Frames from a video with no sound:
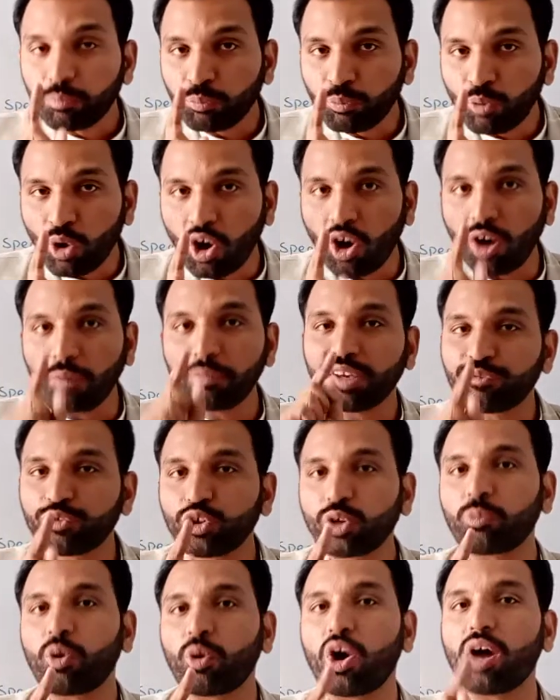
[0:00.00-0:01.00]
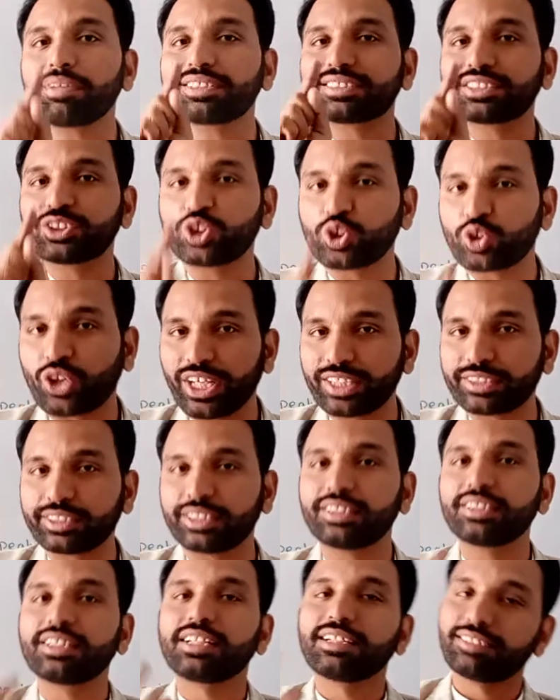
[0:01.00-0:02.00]
Mom, if your mom is
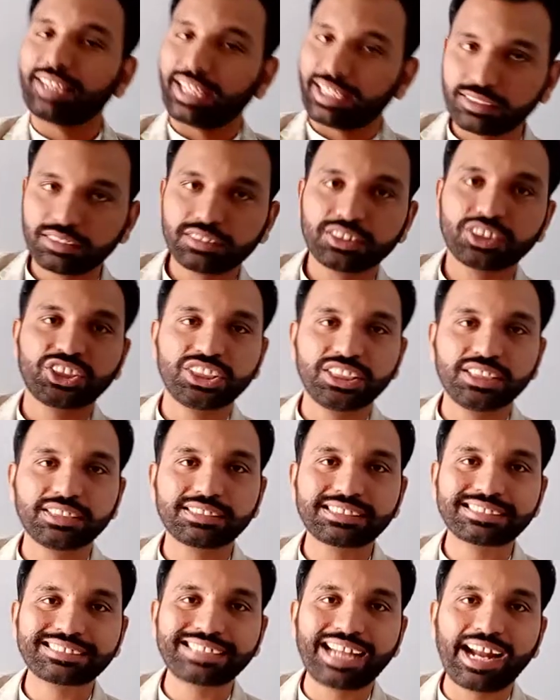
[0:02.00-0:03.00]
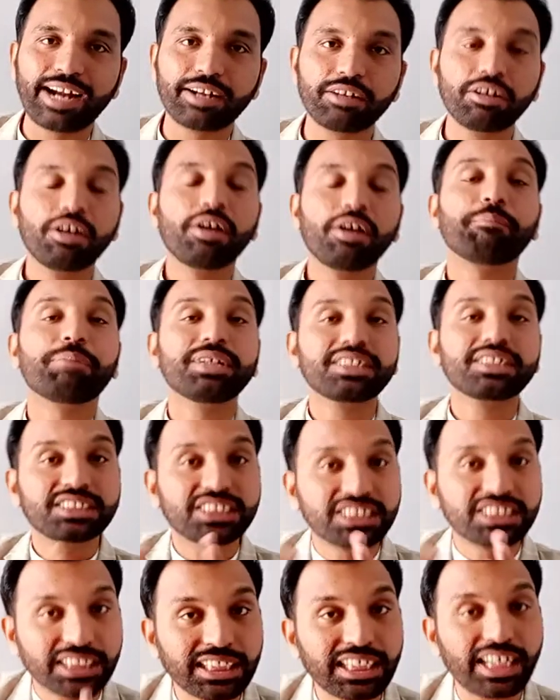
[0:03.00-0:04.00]
educated, then she understands. But
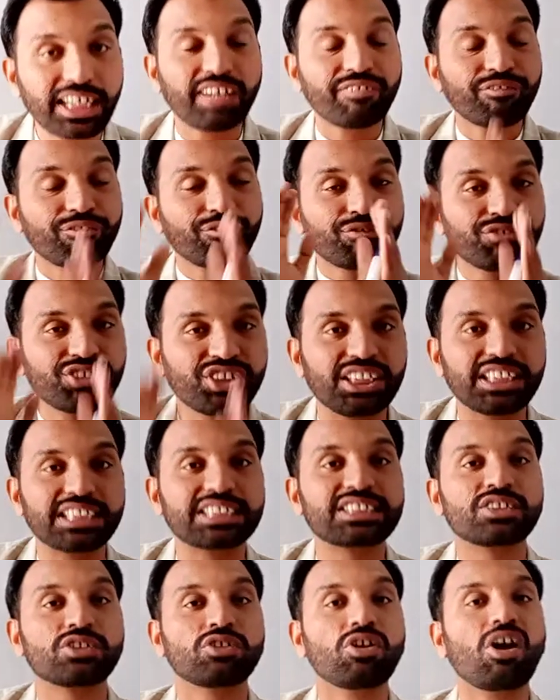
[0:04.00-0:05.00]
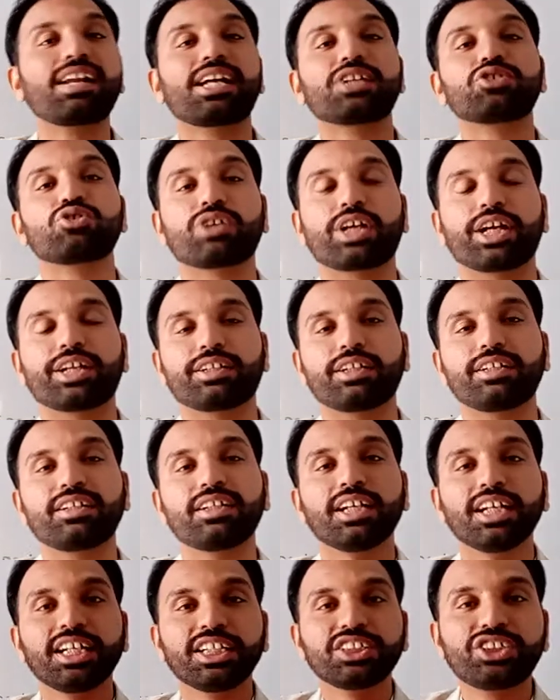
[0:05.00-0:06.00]
if she is not
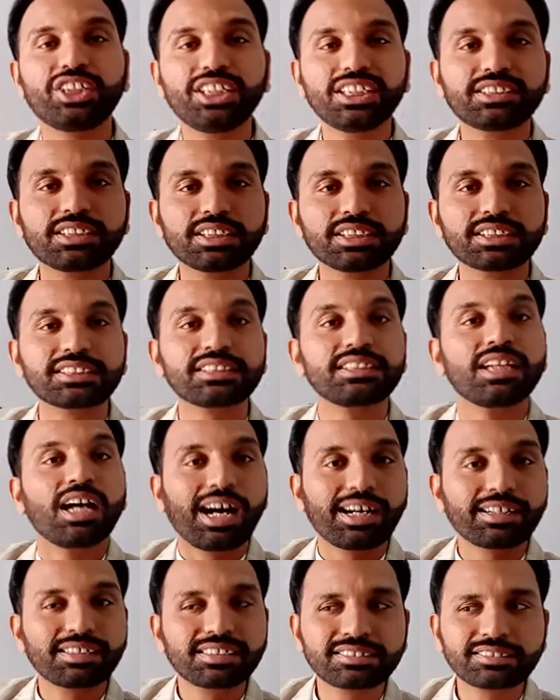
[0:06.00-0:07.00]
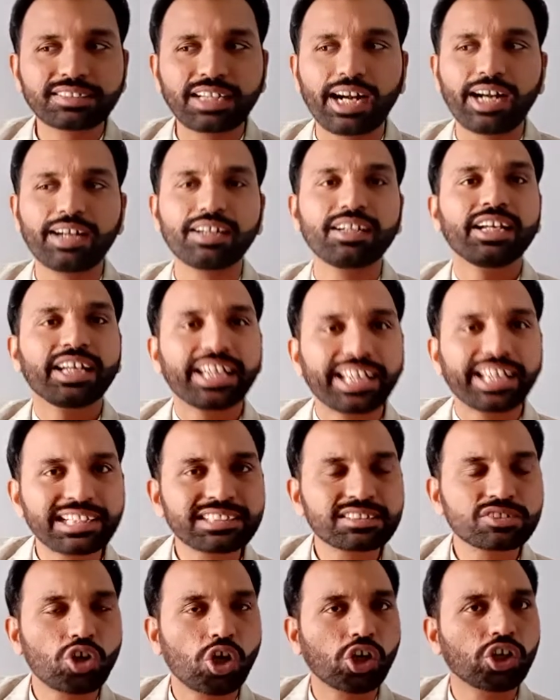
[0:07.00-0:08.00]
educated, she just understands he
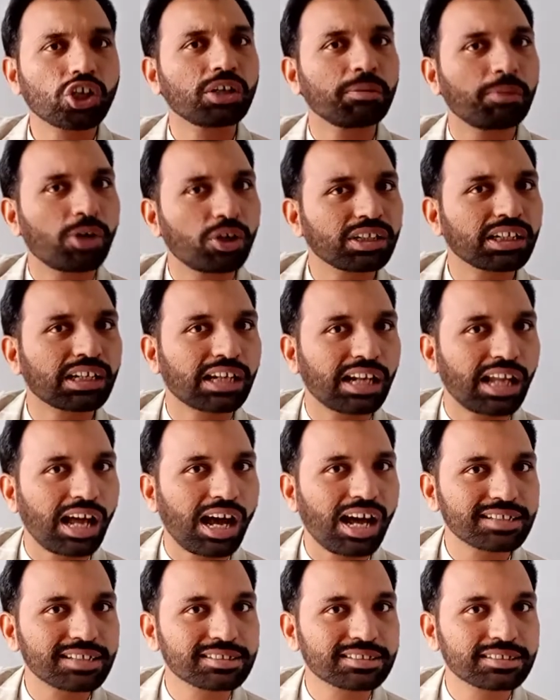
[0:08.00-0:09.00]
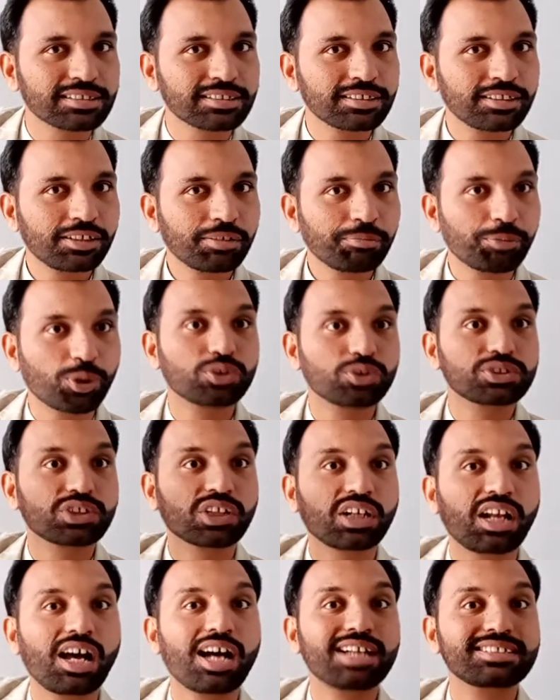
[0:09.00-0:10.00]
is talking about the glass. Because
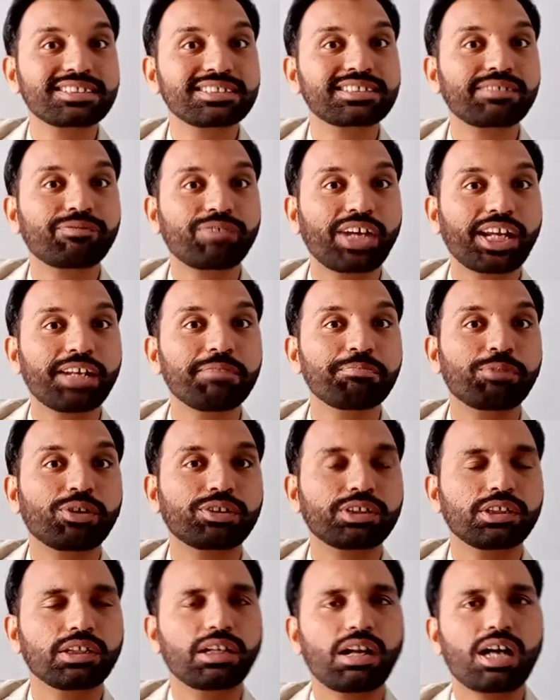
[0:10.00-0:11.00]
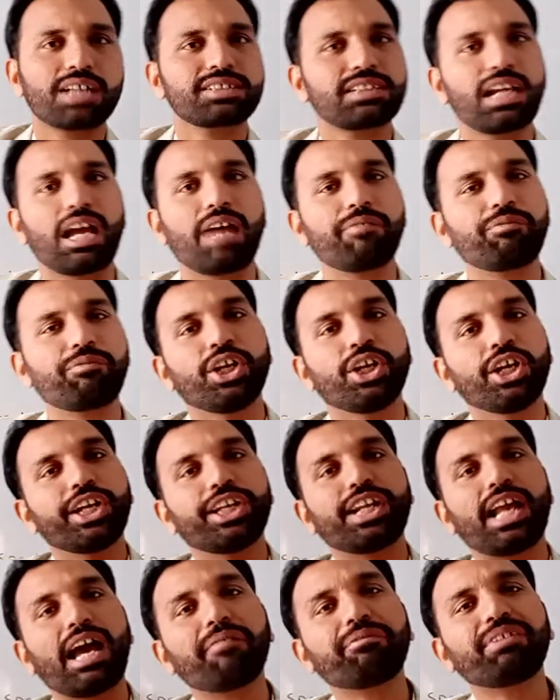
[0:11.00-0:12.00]
glass is a very important glass.
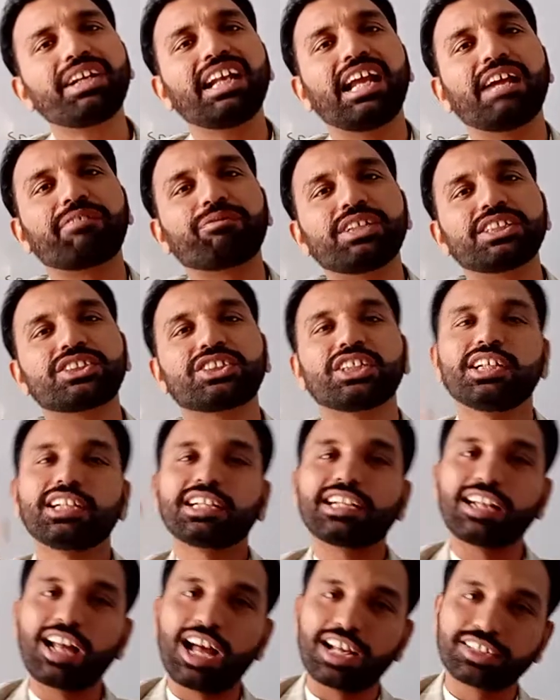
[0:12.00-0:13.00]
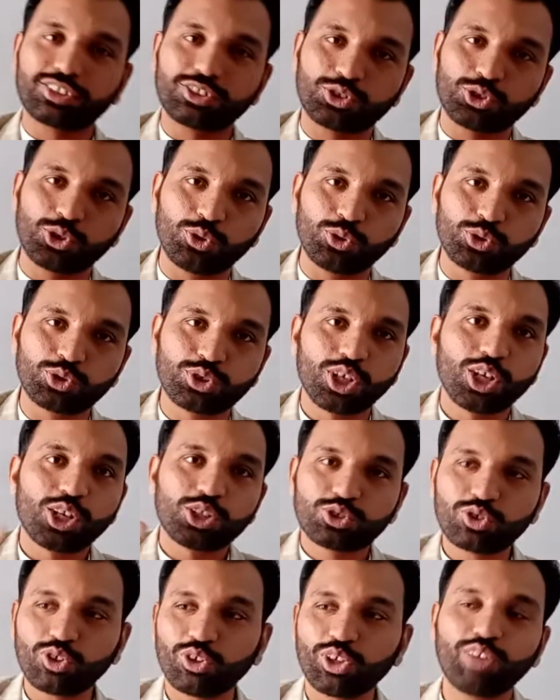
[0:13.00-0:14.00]
In every language, glass is used.
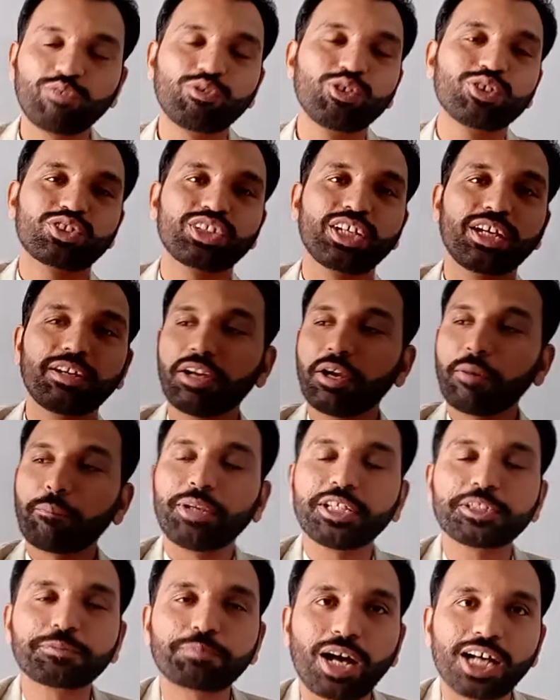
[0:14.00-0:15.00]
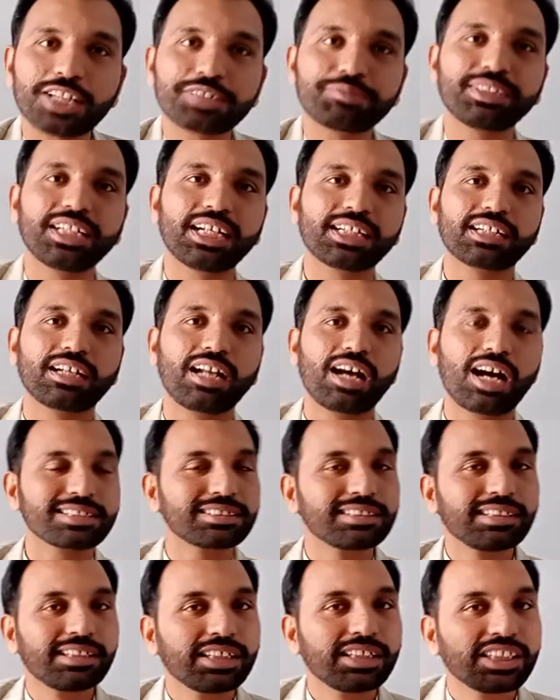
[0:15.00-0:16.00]
So if you say, please pass me that
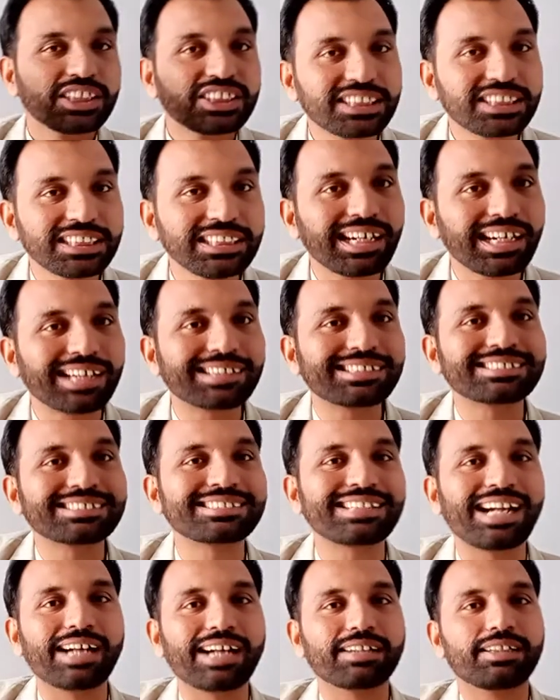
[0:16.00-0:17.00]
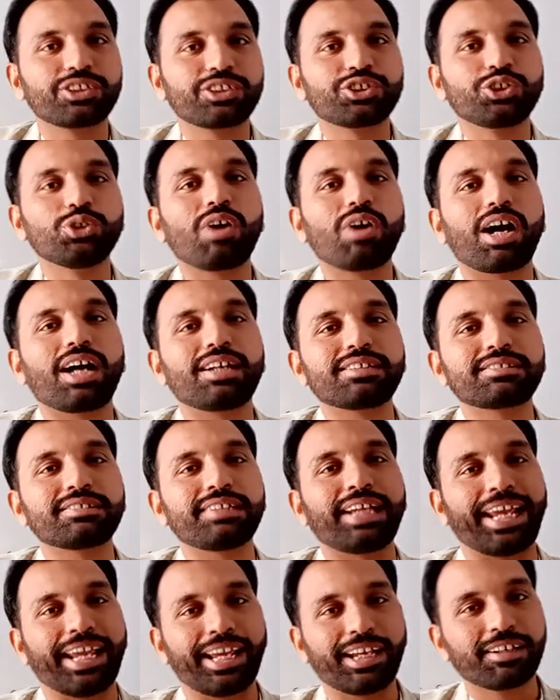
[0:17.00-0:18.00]
glass, she understands that you are
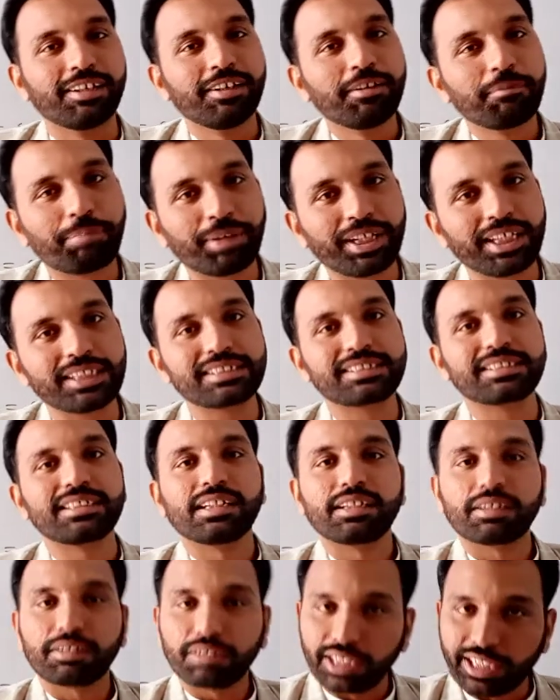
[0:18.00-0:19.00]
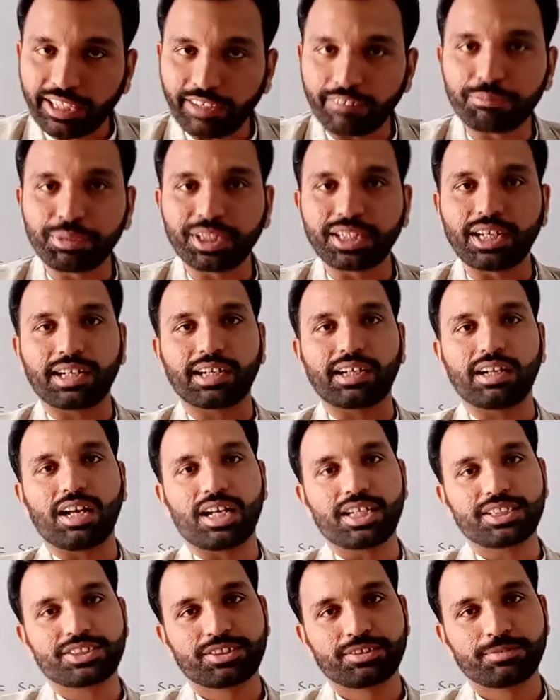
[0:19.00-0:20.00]
saying, please give me that
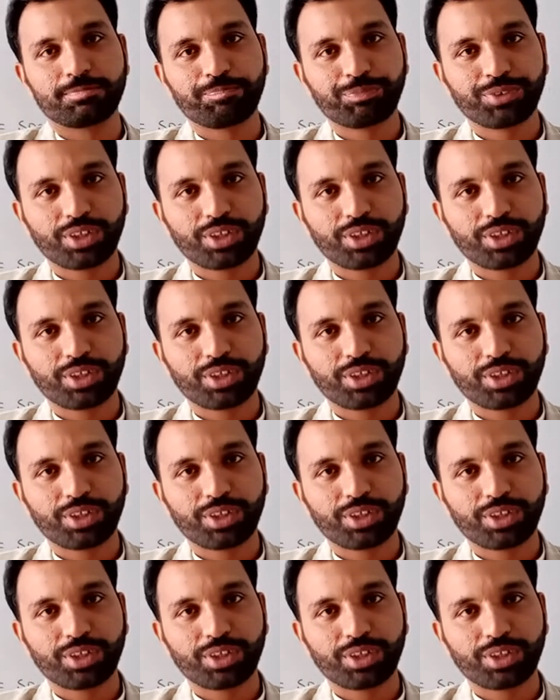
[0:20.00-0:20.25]
glass.